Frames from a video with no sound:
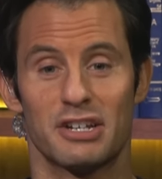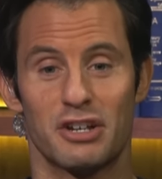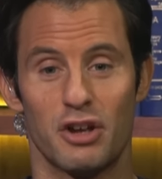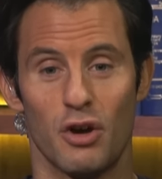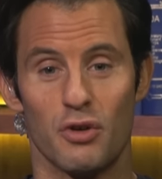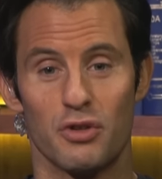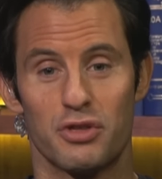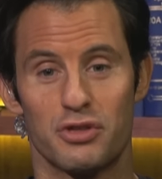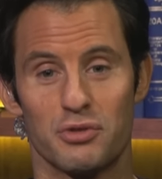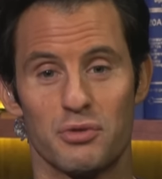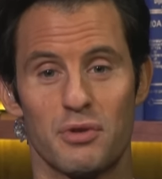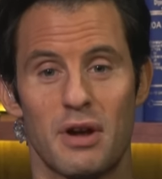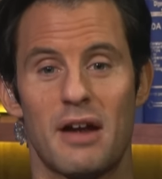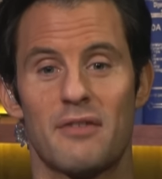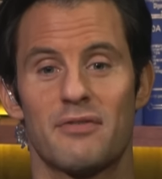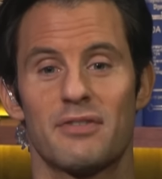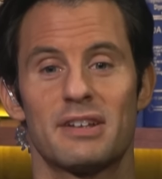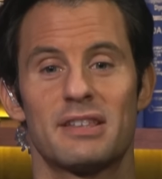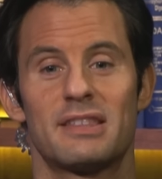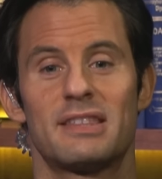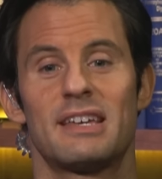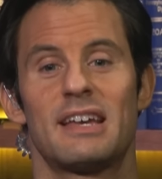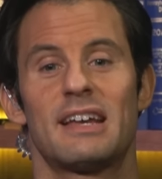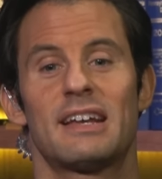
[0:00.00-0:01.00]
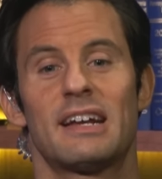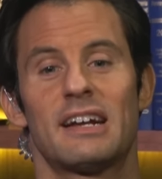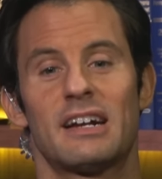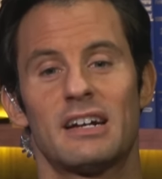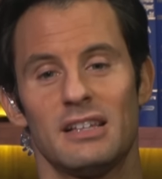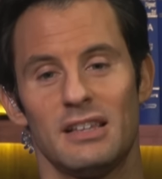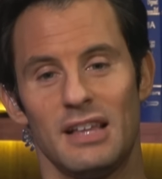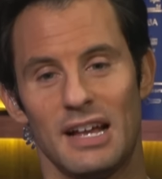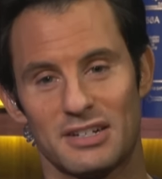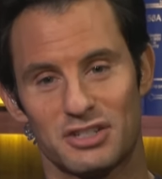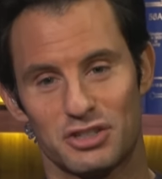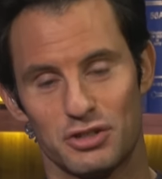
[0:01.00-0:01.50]
To go through everything and
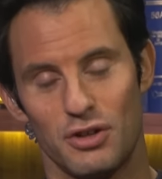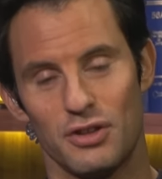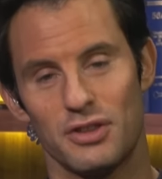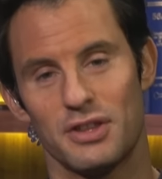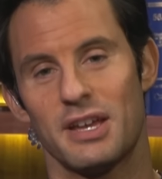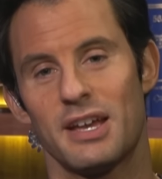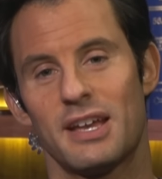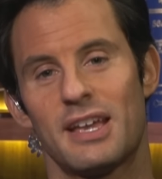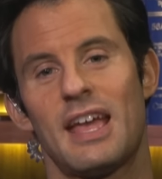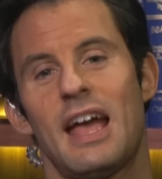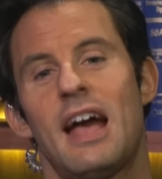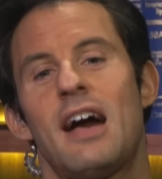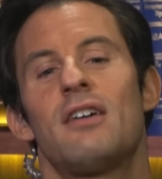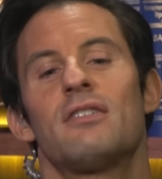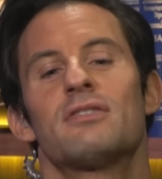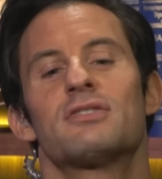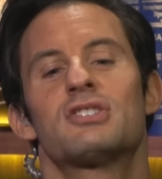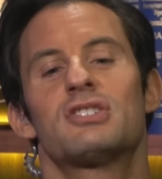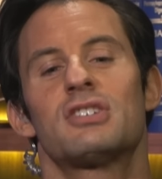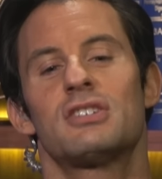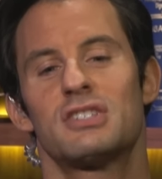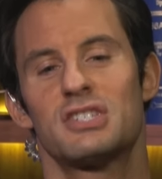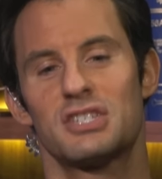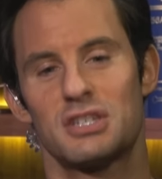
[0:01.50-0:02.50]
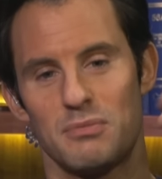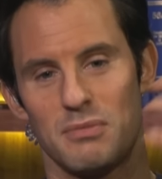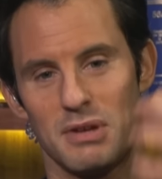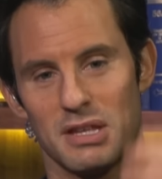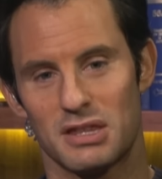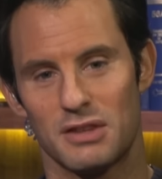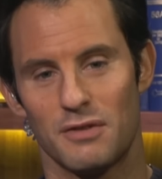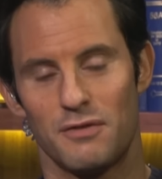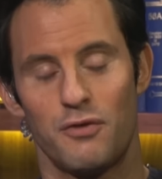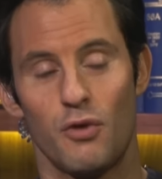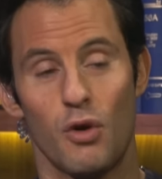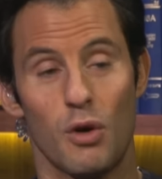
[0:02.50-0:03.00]
collect all the accounts and
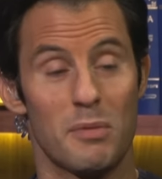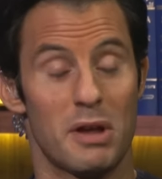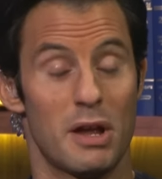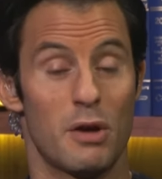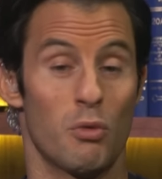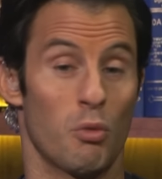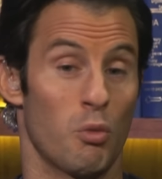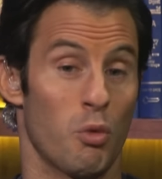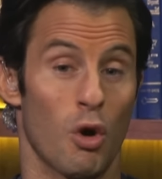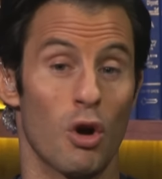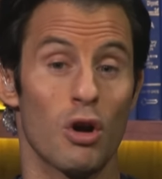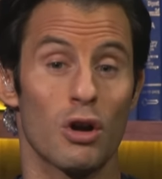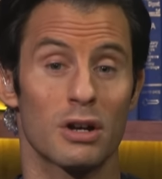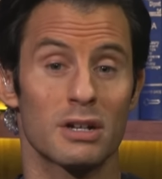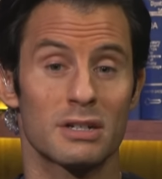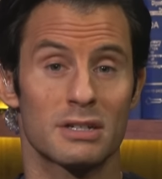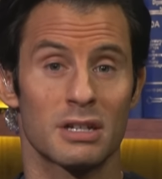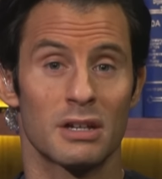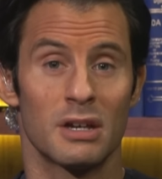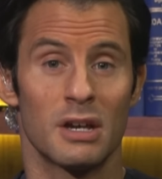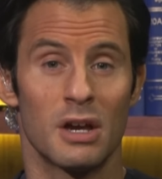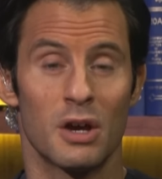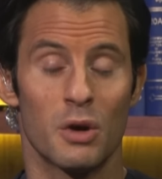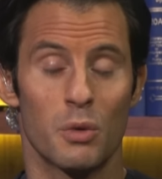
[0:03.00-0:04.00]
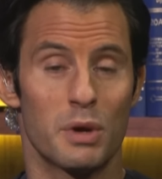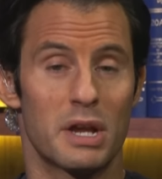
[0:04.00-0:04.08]
submit the form. It worked.